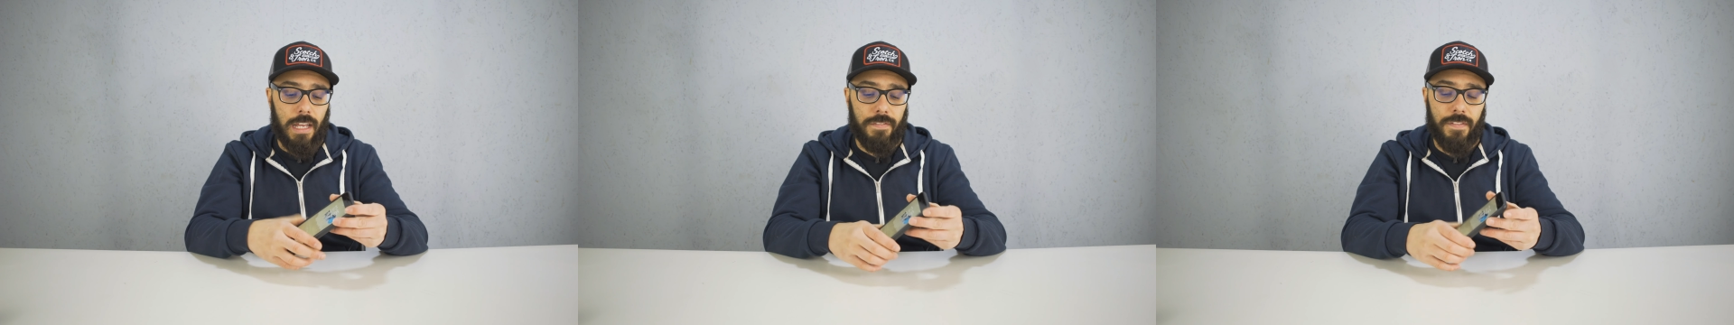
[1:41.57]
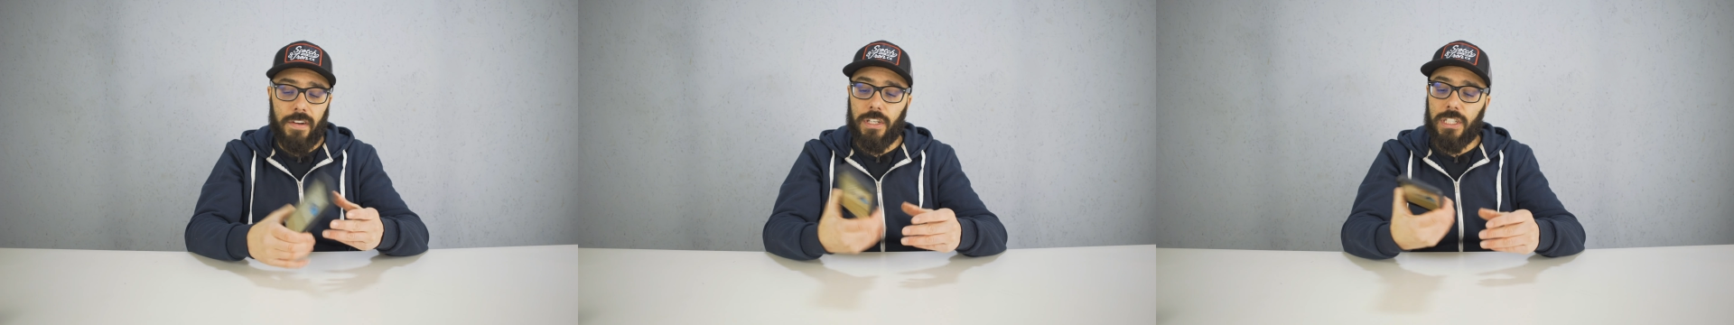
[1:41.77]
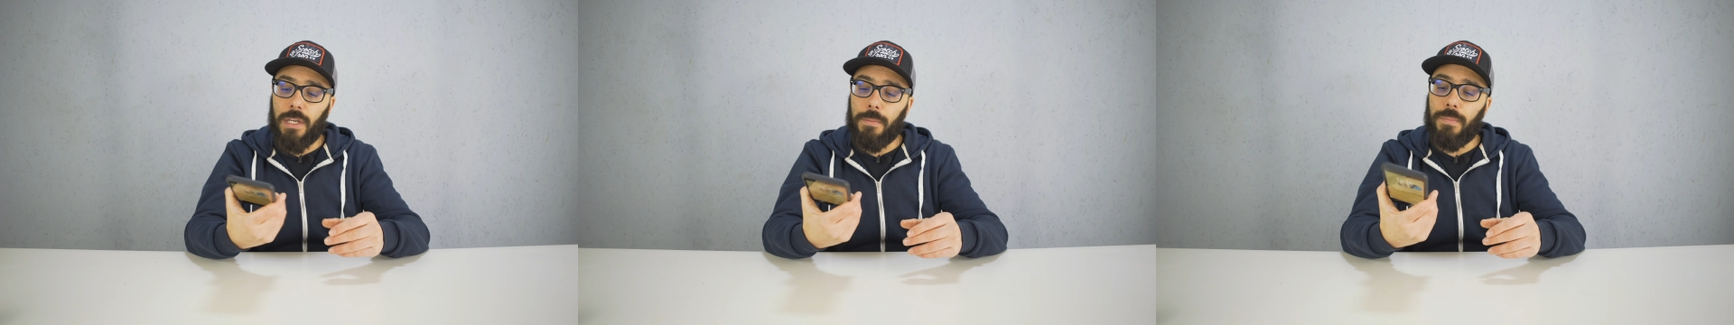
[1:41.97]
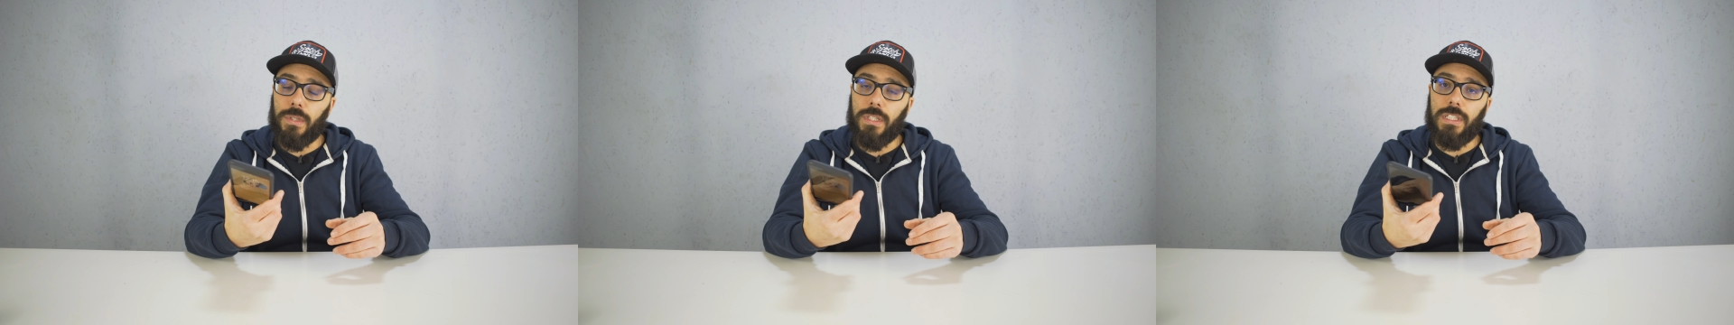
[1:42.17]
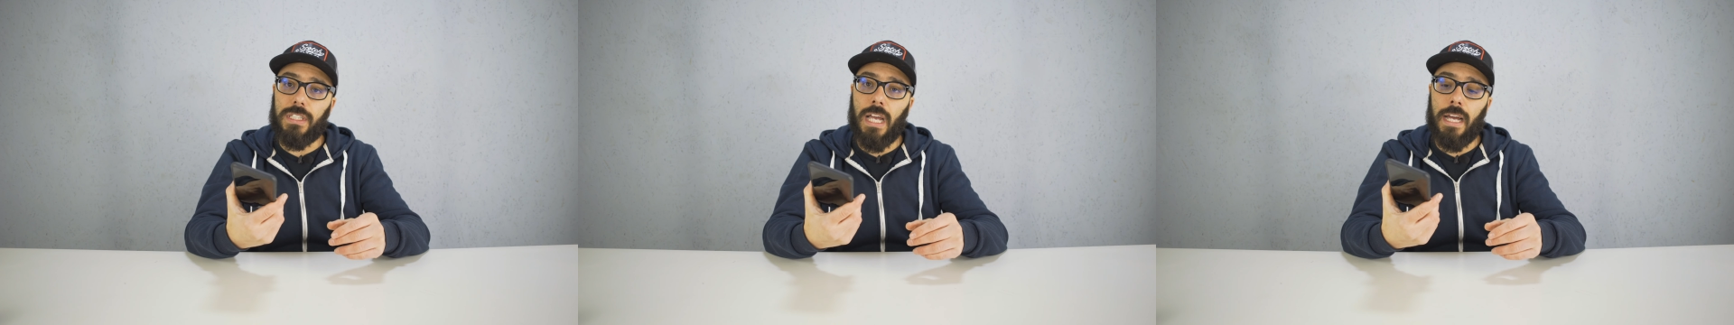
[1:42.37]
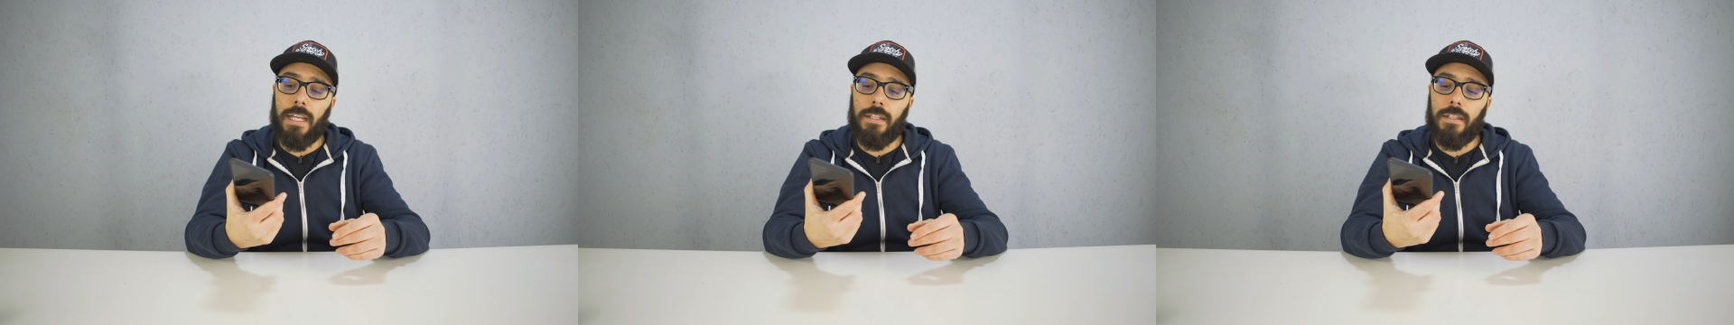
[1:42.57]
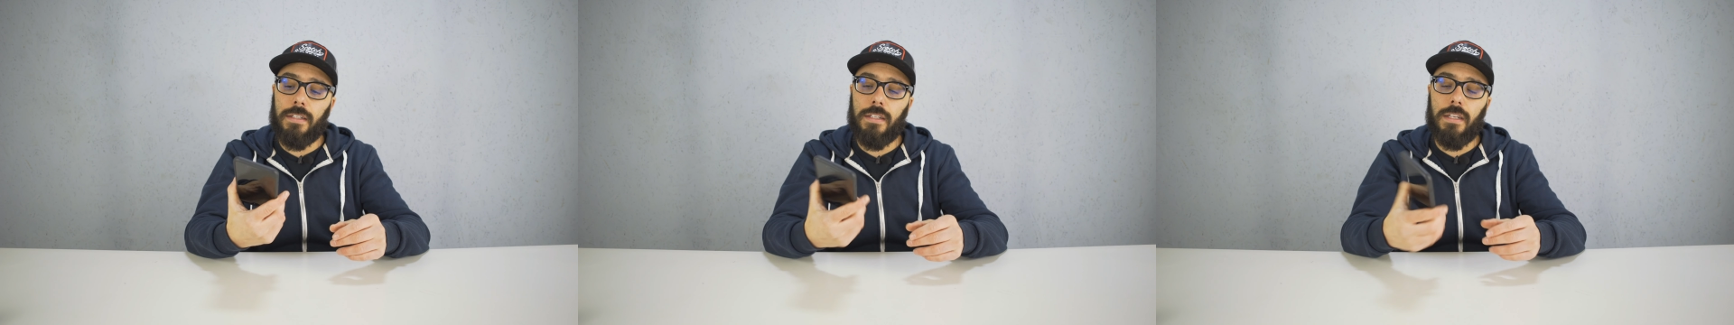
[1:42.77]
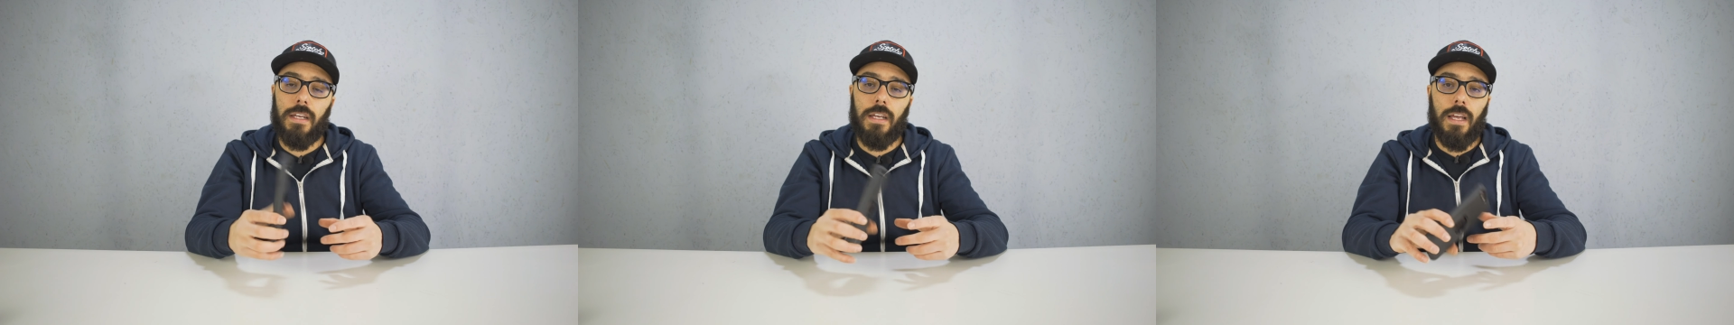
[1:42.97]
Very simple design,
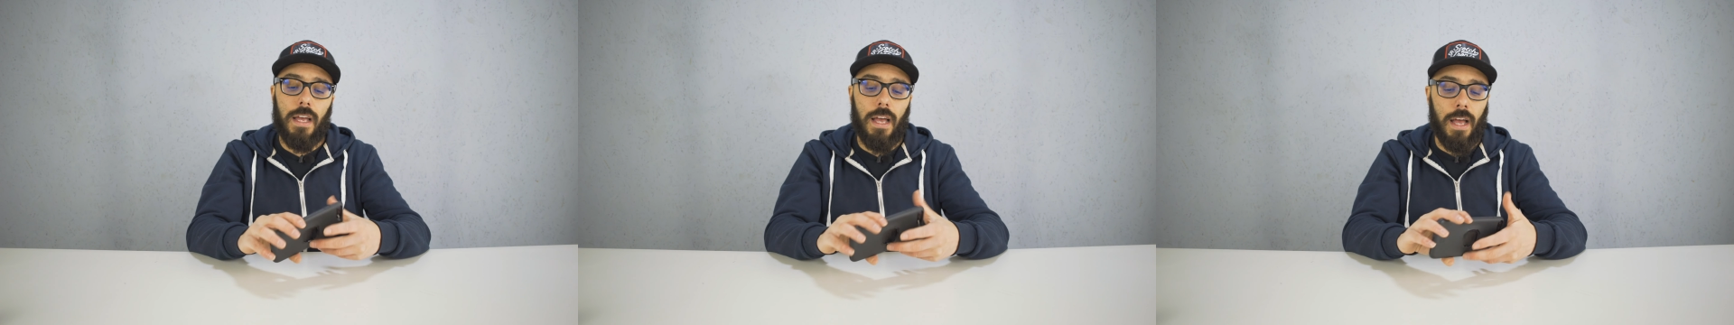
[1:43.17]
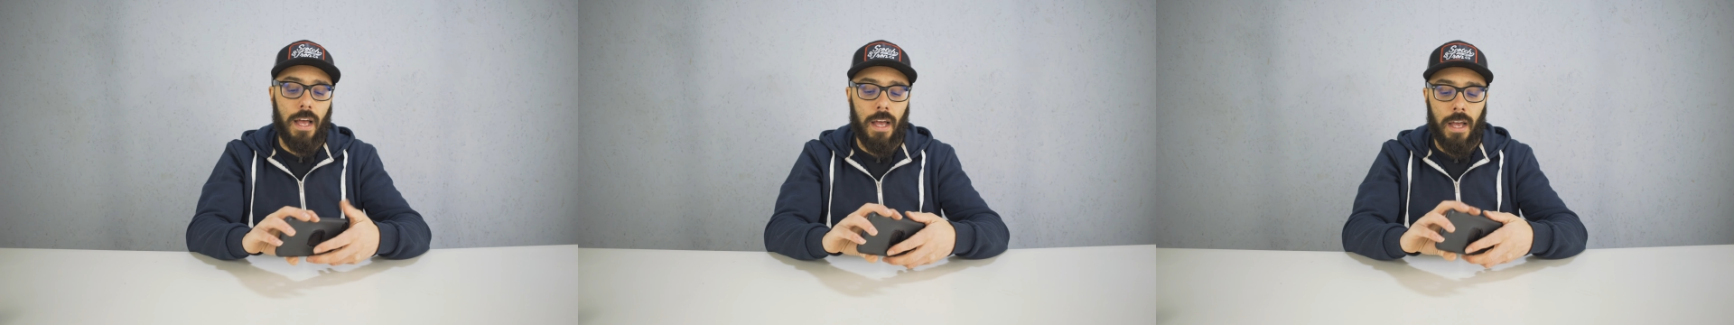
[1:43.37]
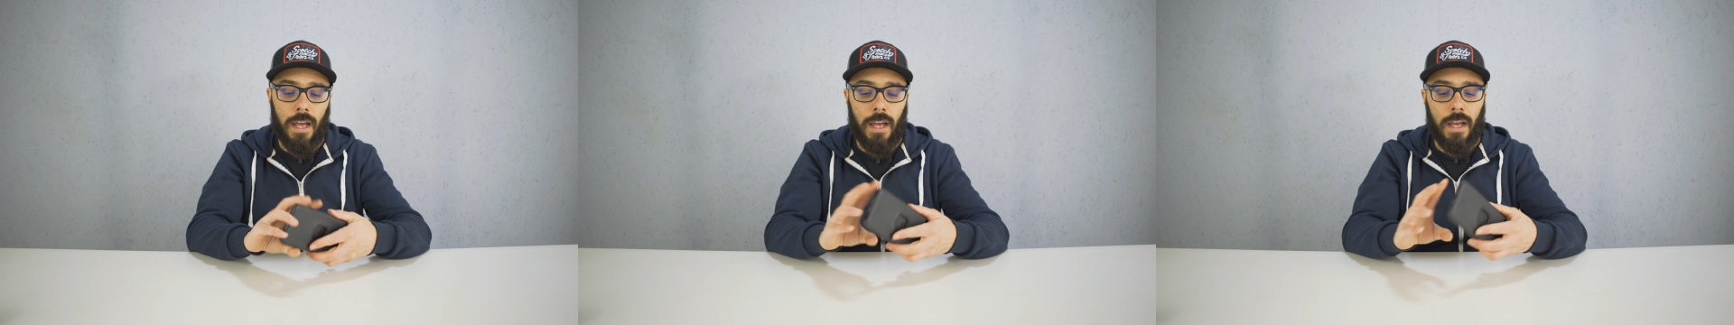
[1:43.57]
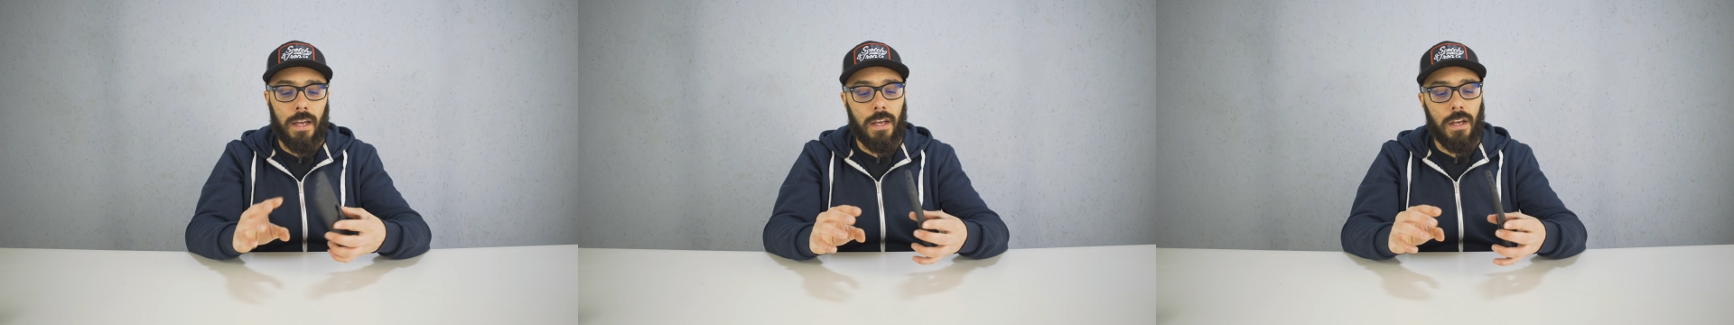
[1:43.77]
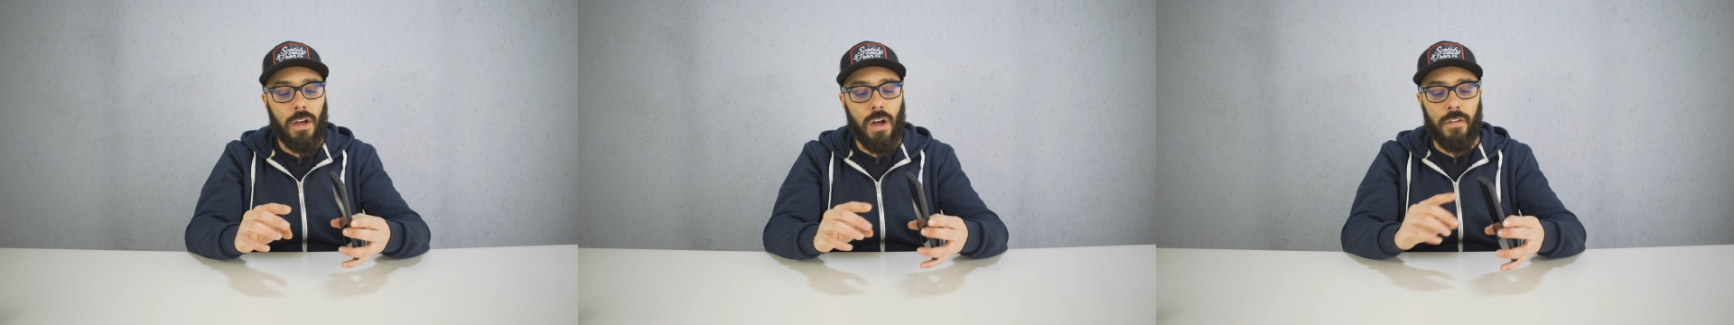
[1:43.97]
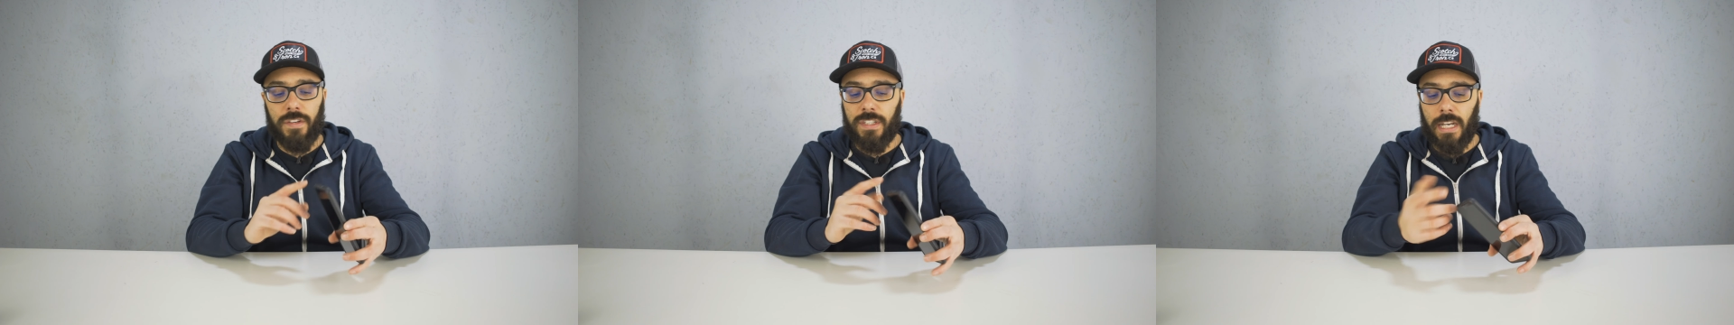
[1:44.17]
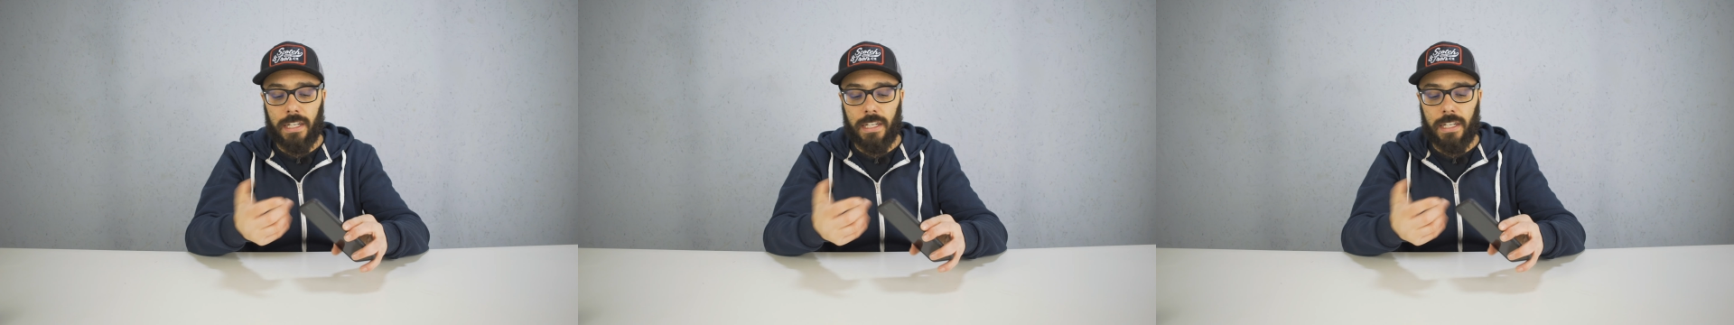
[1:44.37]
offers